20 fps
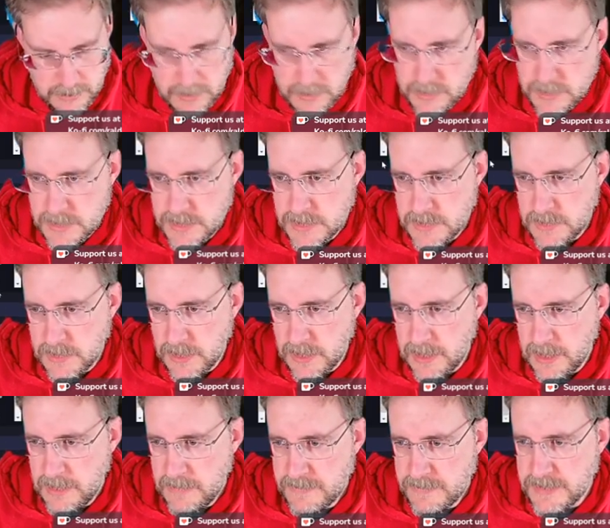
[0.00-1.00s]
So he
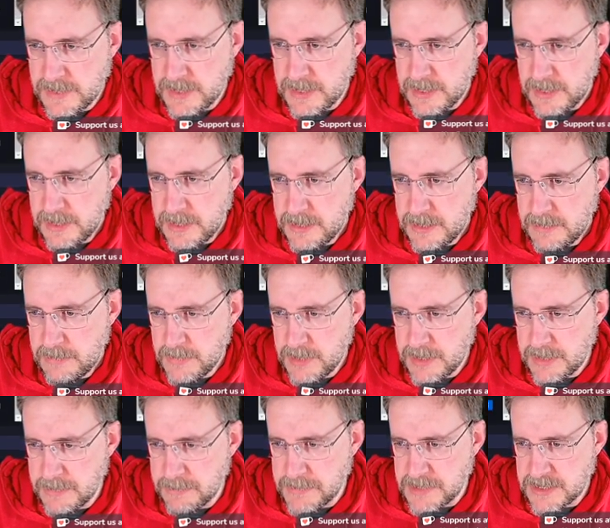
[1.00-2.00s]
lives in London by
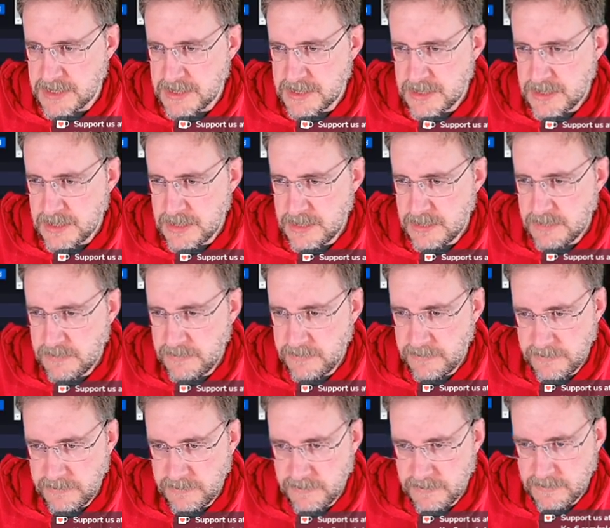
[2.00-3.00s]

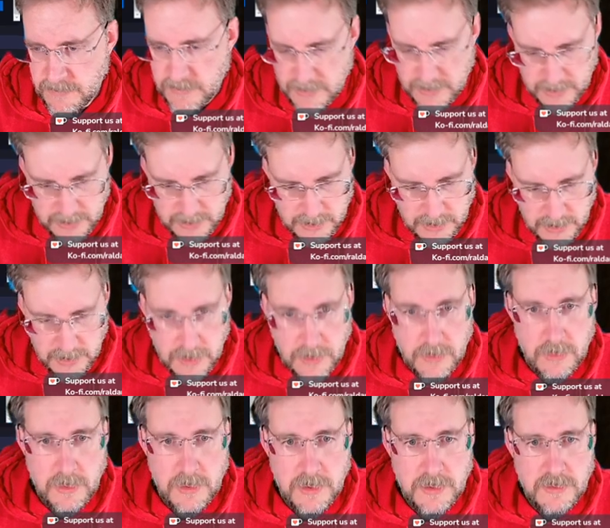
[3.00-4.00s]
himself. I can
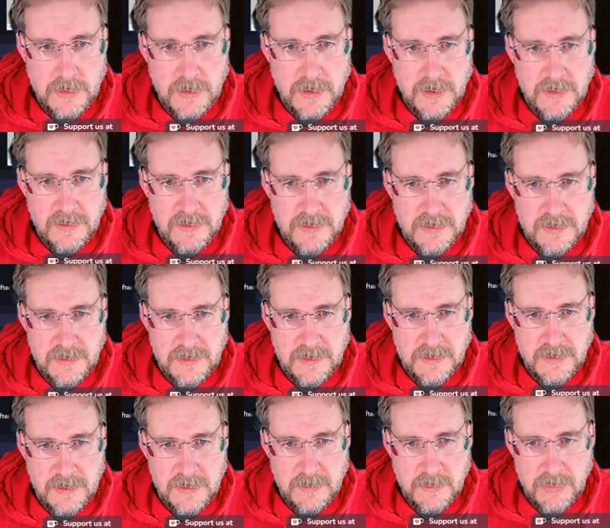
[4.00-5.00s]
go into this
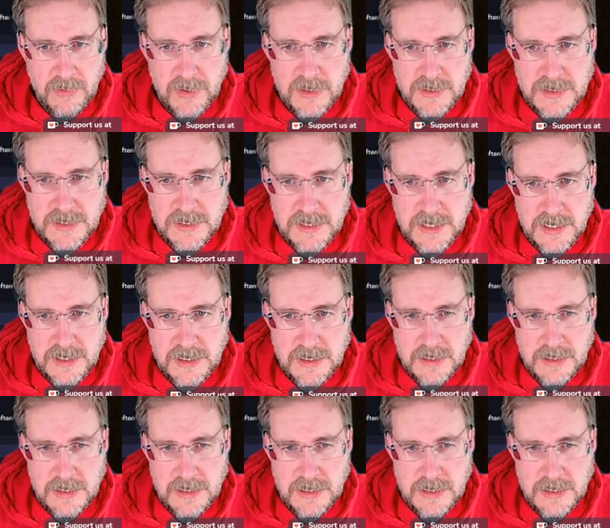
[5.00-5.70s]
presenter.